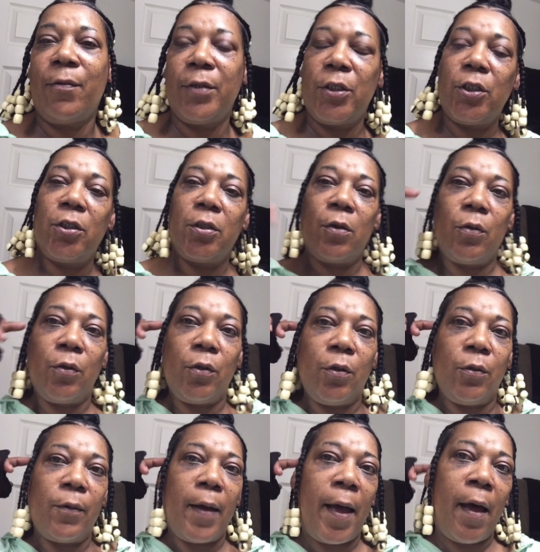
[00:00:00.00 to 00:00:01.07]
I would show
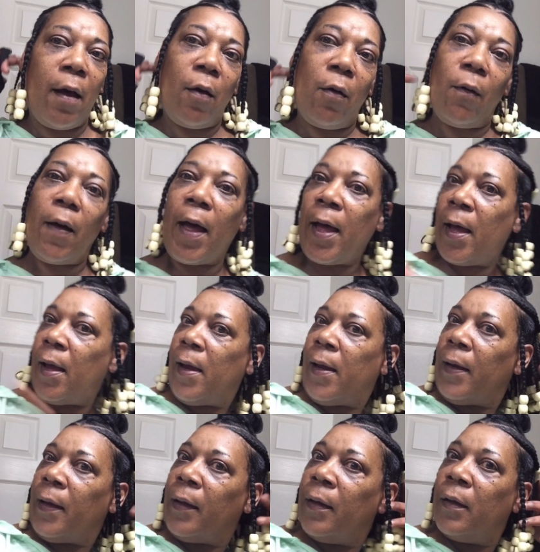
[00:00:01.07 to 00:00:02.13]
you how
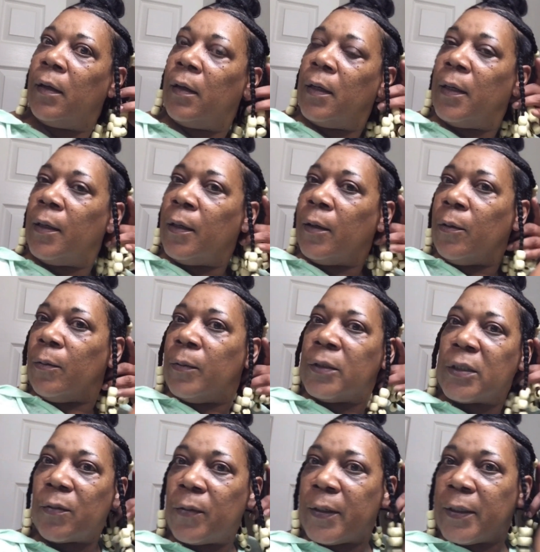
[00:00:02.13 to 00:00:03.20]
I
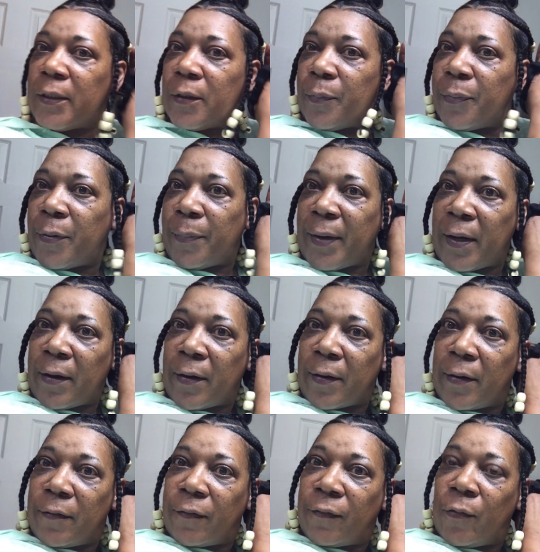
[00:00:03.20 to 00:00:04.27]
was going to prepare
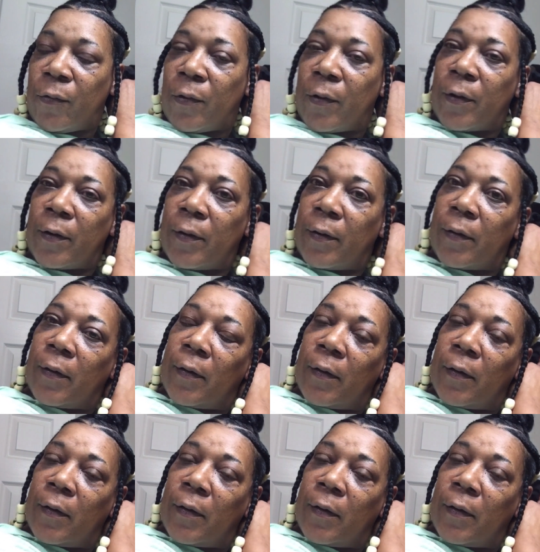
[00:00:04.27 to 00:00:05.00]
it for